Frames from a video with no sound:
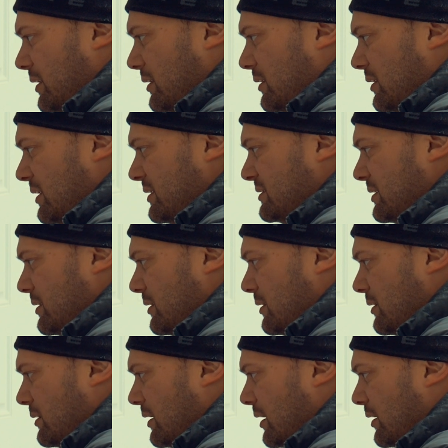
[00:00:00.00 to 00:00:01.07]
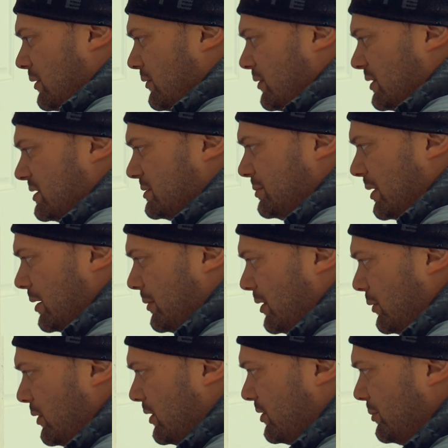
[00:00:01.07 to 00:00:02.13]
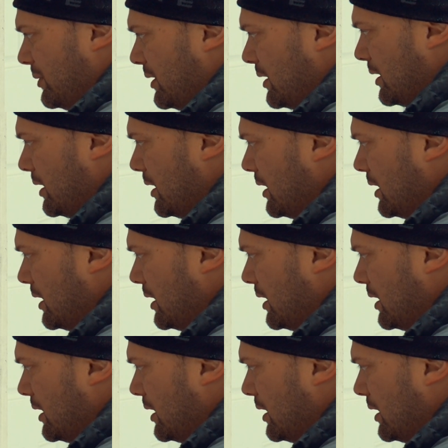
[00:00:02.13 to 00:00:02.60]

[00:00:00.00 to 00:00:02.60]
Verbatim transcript: it easy to kind of experiment with. But